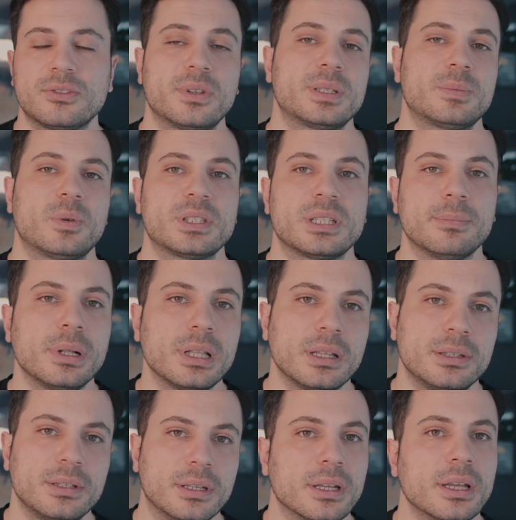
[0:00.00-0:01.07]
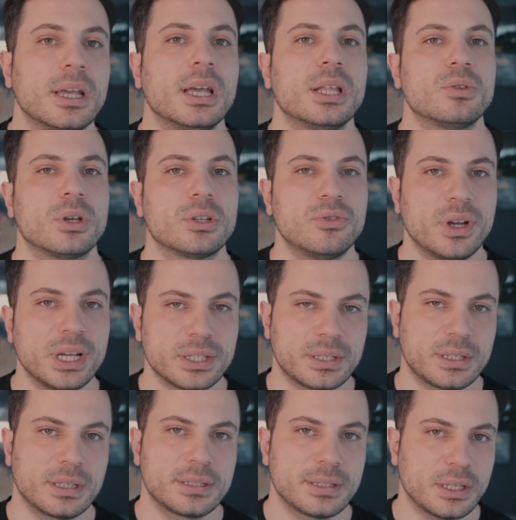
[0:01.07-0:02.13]
responsibility to
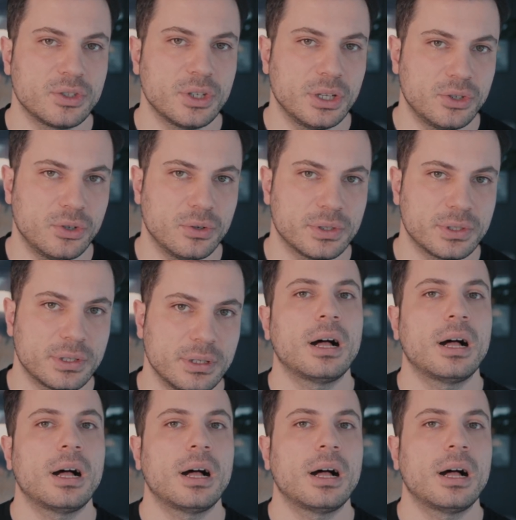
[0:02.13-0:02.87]
address such issues.